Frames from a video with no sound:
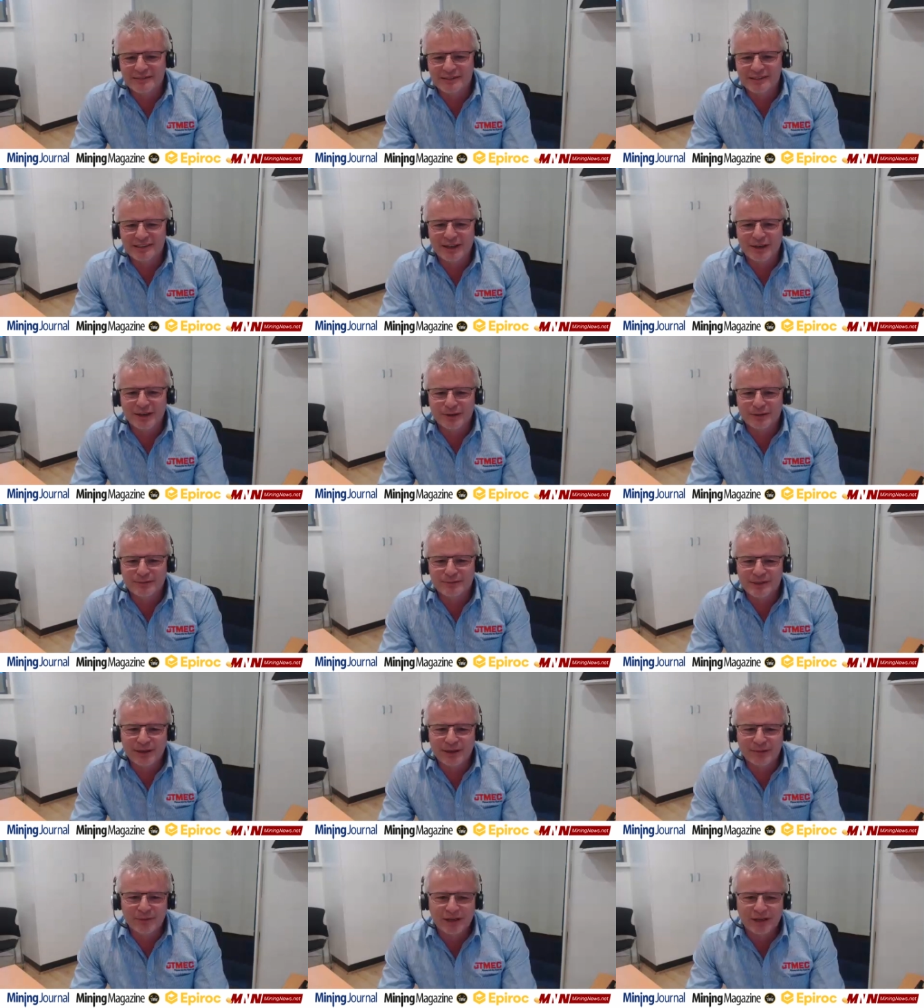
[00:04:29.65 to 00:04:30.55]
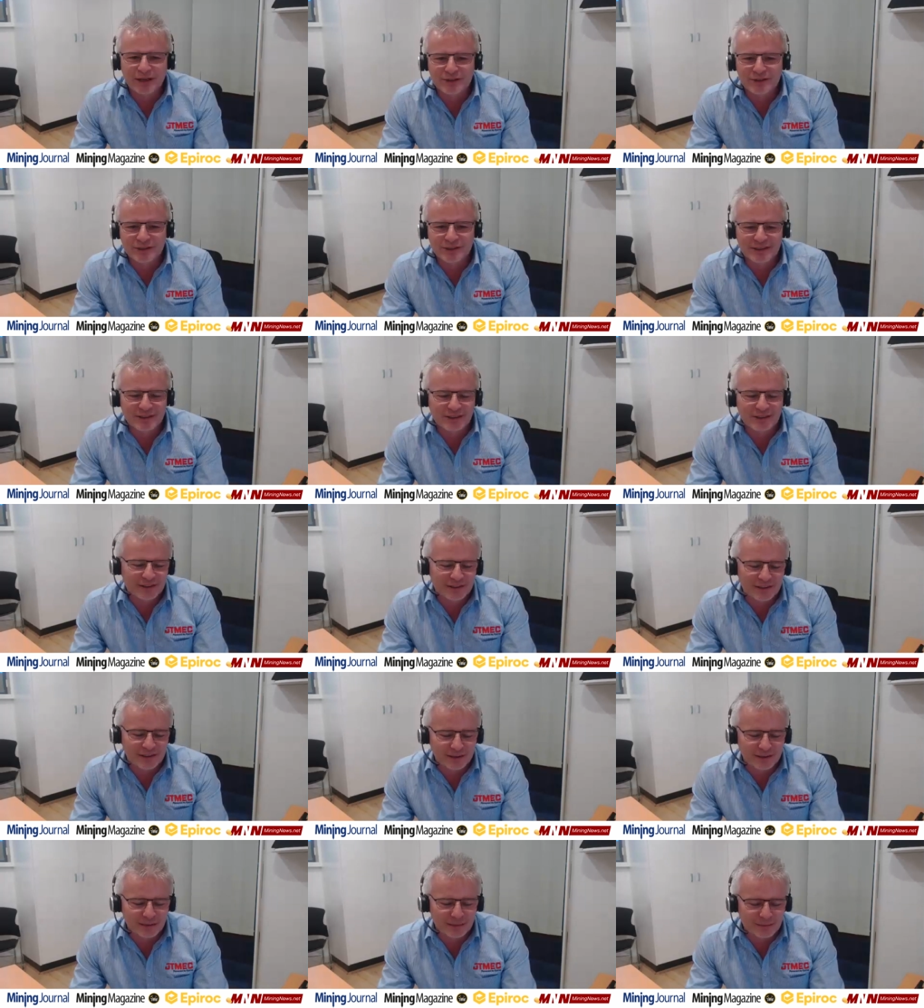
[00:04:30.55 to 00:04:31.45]
So some countries are,
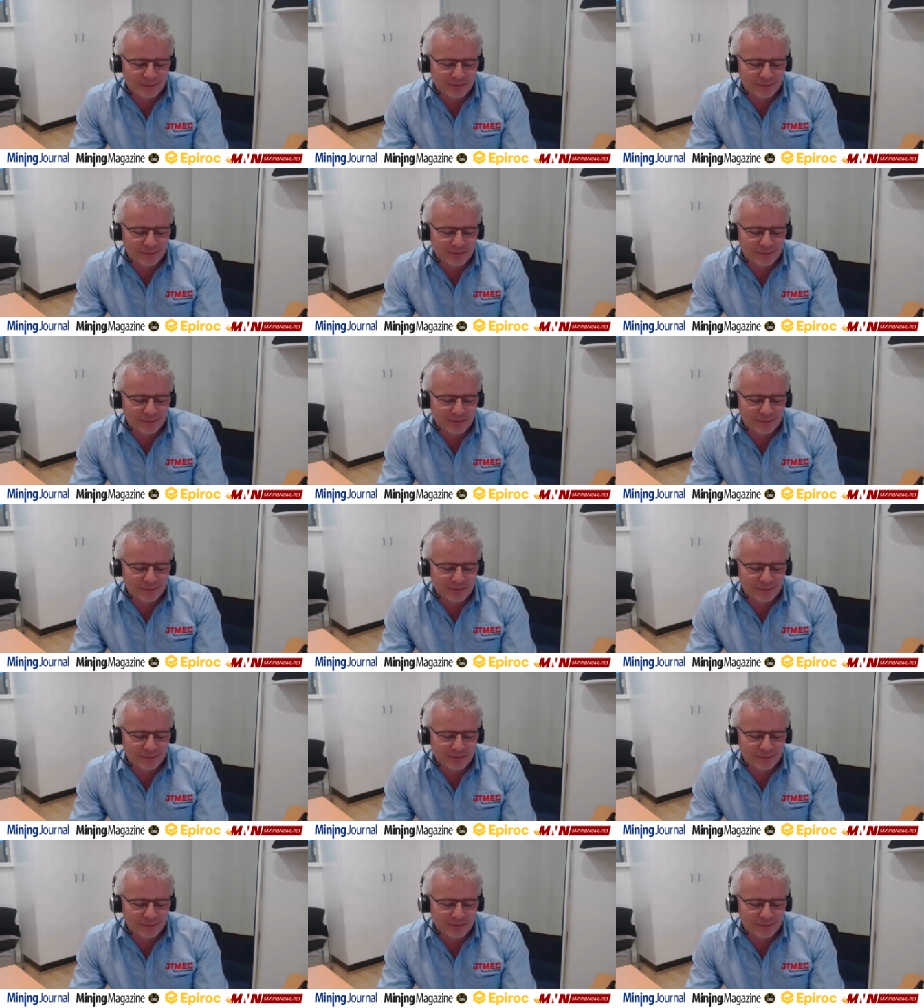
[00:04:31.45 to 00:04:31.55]
are,